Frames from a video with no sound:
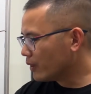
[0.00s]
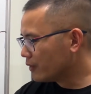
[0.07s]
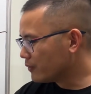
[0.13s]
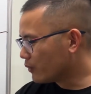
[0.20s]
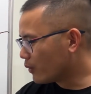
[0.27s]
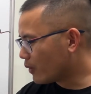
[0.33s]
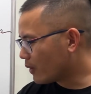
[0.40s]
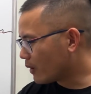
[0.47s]

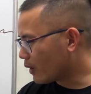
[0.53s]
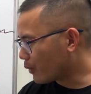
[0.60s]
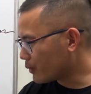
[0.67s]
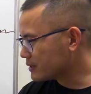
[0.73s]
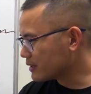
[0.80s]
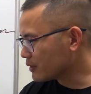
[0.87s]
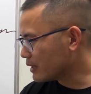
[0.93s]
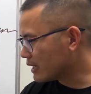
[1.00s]
For
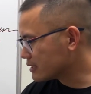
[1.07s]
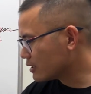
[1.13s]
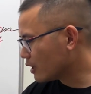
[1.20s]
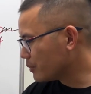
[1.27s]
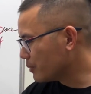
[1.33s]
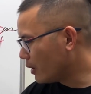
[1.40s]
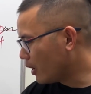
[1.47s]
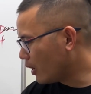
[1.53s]
horizontal
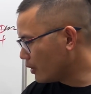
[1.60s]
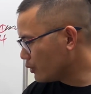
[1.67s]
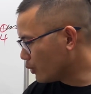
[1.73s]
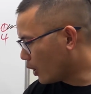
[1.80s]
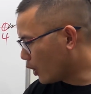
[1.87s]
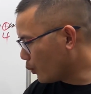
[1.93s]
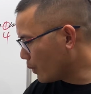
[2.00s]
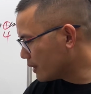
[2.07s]
isotope, you
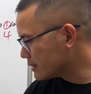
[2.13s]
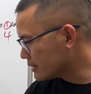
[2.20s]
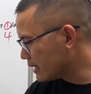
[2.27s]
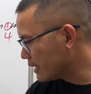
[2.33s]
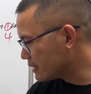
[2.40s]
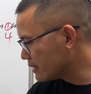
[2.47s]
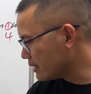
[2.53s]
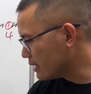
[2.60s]
always
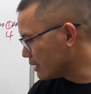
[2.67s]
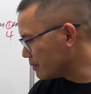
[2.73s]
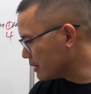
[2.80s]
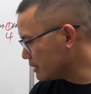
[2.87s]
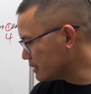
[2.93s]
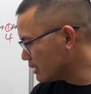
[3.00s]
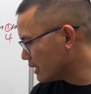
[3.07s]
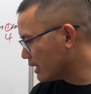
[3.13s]
take the
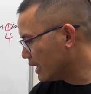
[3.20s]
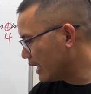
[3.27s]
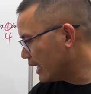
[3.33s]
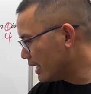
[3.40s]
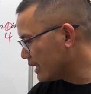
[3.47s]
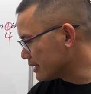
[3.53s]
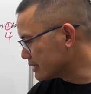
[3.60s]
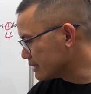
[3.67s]
limit
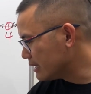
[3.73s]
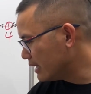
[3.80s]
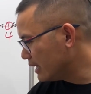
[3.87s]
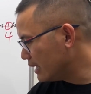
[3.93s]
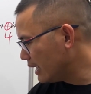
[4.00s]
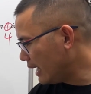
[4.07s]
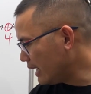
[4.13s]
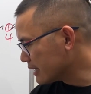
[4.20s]
as
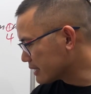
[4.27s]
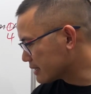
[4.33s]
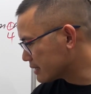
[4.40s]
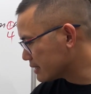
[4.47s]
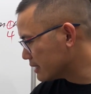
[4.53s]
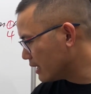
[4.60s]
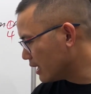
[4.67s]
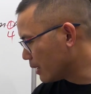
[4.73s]

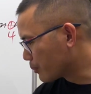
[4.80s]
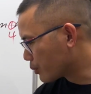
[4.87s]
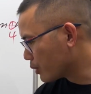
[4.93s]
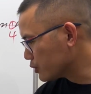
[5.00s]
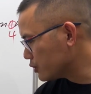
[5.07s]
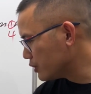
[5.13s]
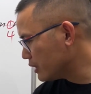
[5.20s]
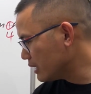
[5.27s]
x
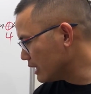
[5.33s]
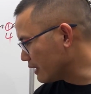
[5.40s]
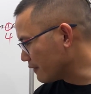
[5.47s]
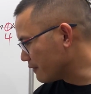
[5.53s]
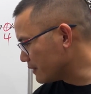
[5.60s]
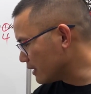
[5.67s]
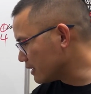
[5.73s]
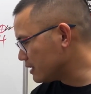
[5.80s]
approaching
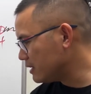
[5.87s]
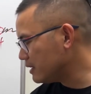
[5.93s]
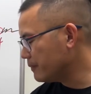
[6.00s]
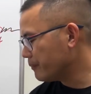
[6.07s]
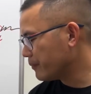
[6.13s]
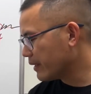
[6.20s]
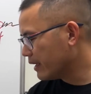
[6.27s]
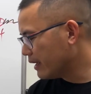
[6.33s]
infinity,
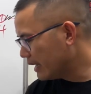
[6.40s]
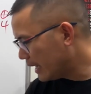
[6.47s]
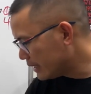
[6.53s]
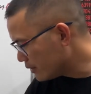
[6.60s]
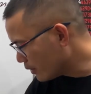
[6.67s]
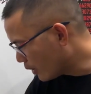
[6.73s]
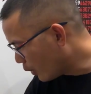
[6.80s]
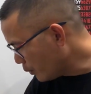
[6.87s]

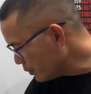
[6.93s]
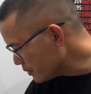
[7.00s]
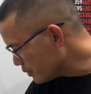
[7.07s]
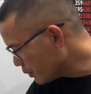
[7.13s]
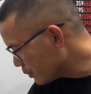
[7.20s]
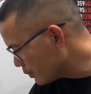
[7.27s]
and you also